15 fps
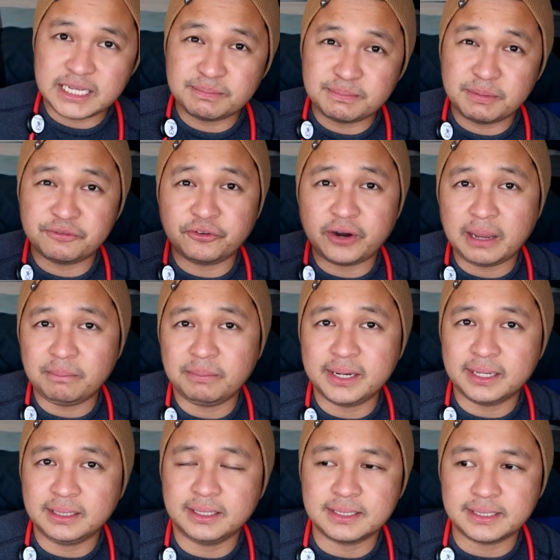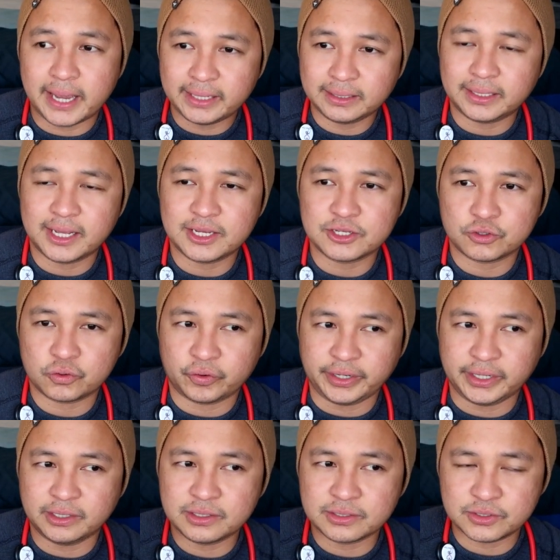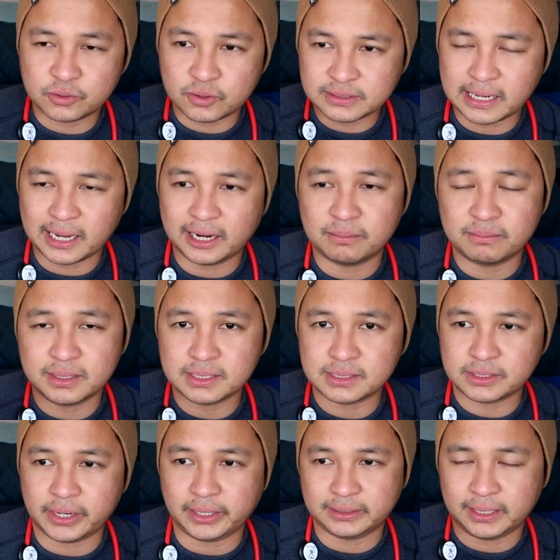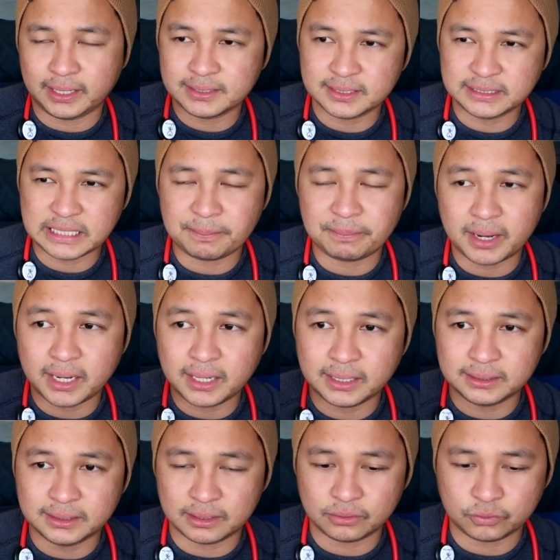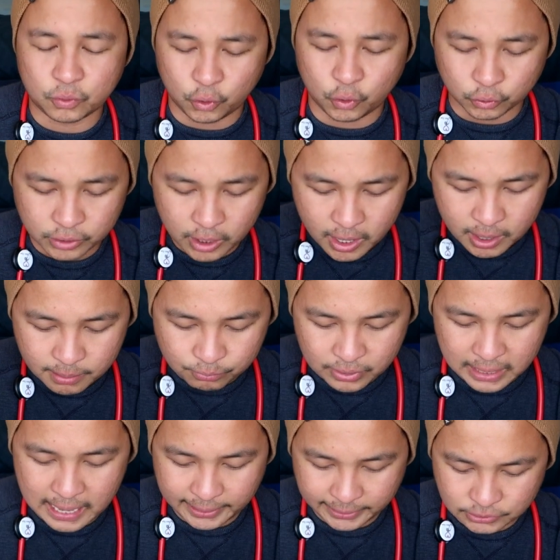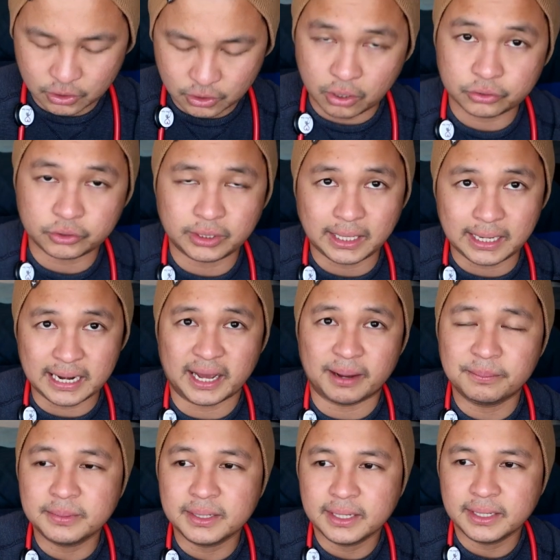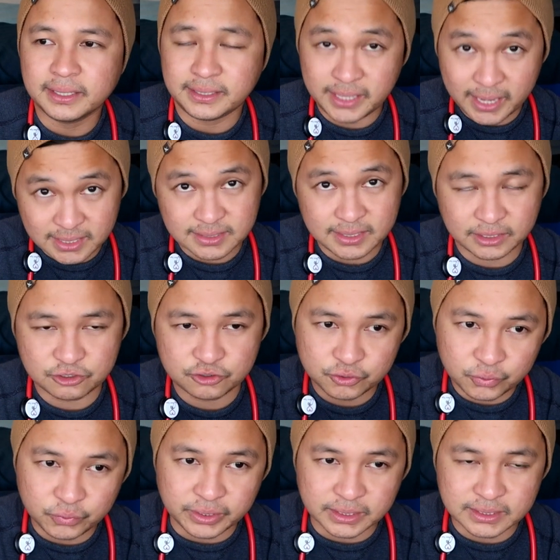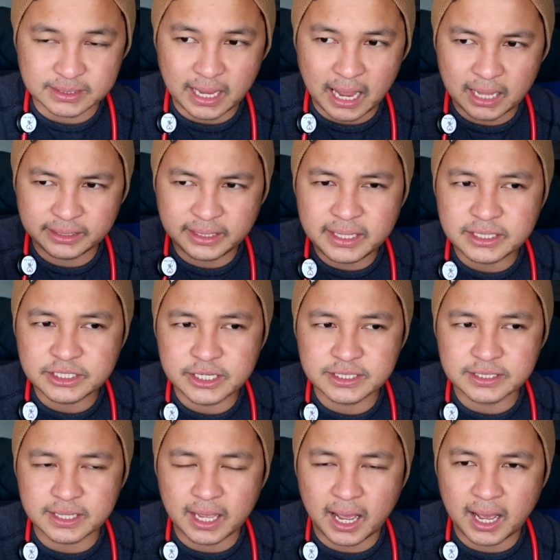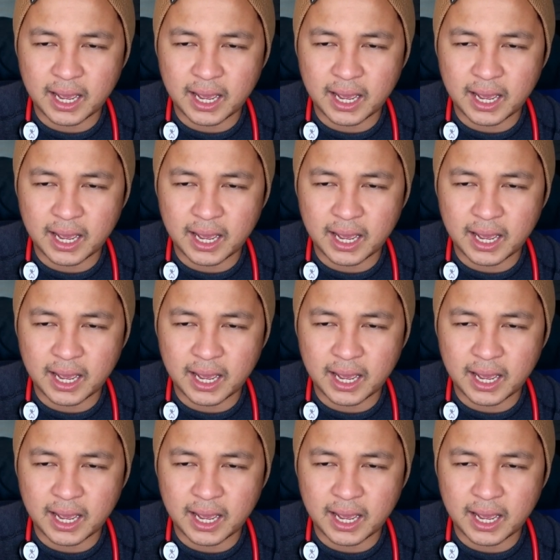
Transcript: Guys, before I begin this NCLEX story, gusto ko sana mag-start ng isang napakagandang quote mula kay Dr. Kalam. Yes, it's true. I think he's